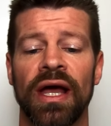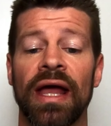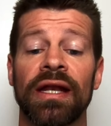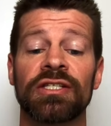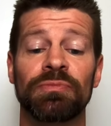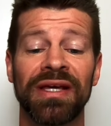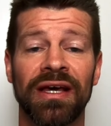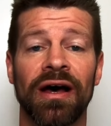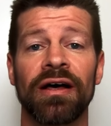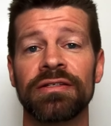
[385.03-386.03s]
and it's
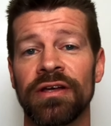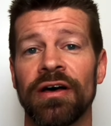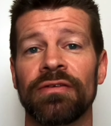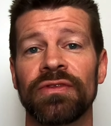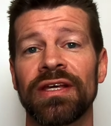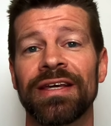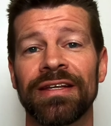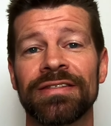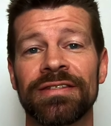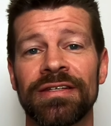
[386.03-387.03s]
because of the
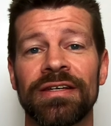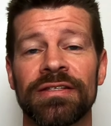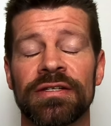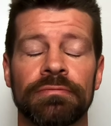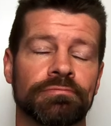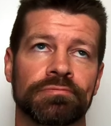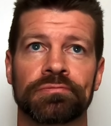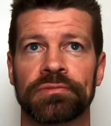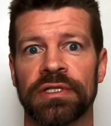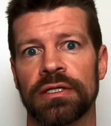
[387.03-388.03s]
heated seats.
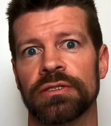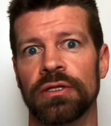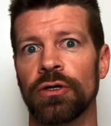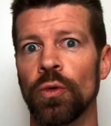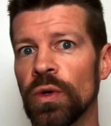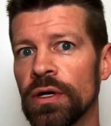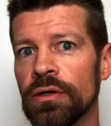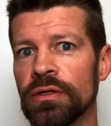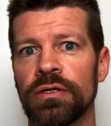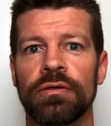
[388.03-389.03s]
Sounds a little
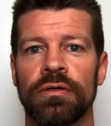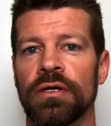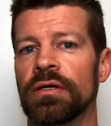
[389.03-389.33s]
weird that you